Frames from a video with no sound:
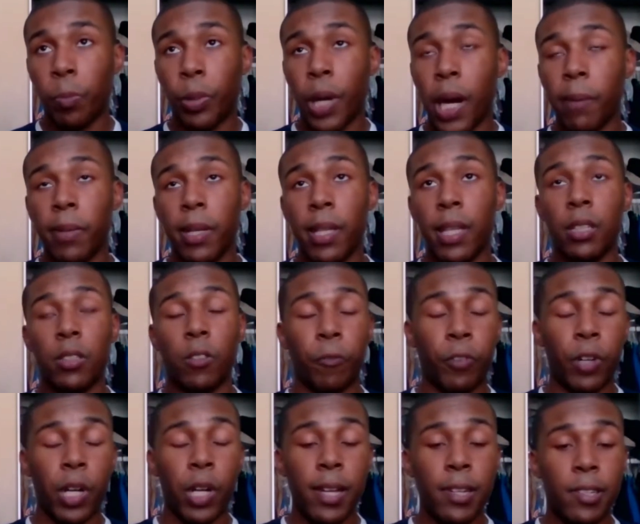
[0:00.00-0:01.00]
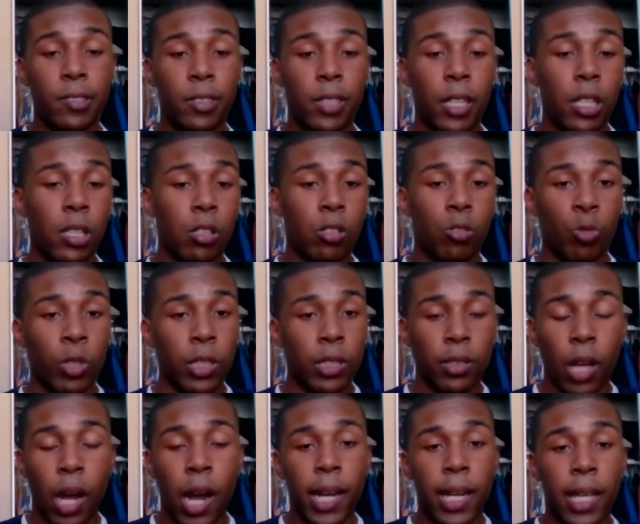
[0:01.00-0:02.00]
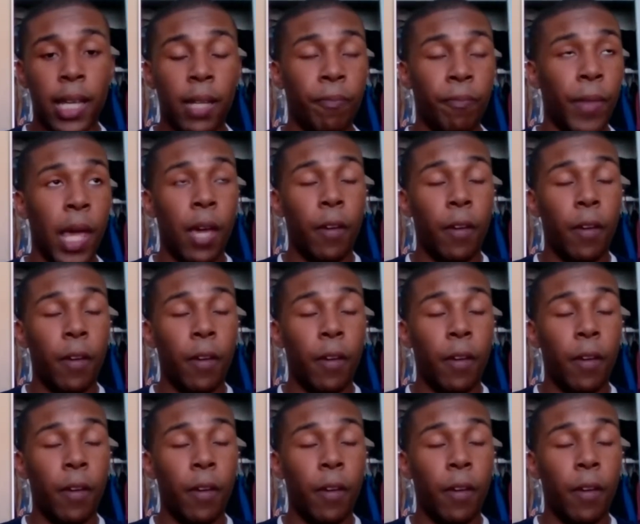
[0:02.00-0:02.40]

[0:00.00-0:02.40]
probably this free agency, is resigning